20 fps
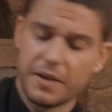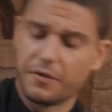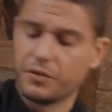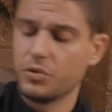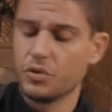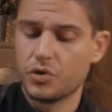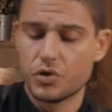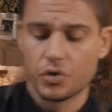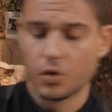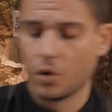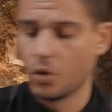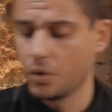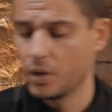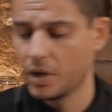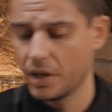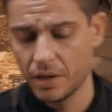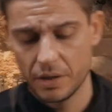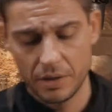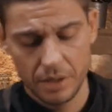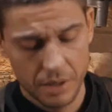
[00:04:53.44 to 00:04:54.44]
have to
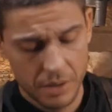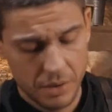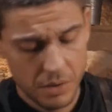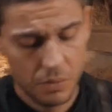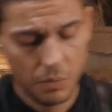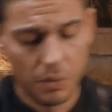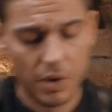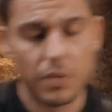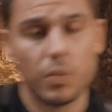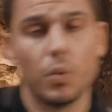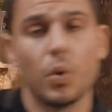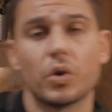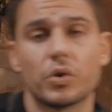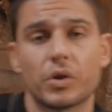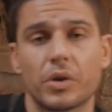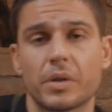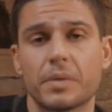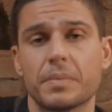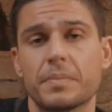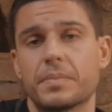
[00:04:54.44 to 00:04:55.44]
soak it with
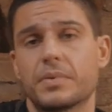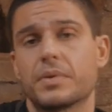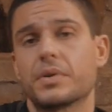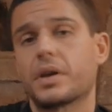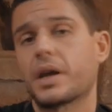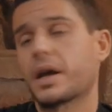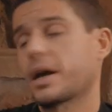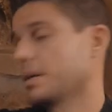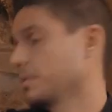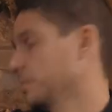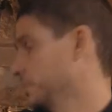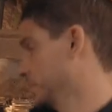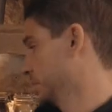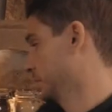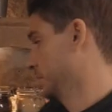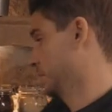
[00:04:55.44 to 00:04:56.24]
water, okay?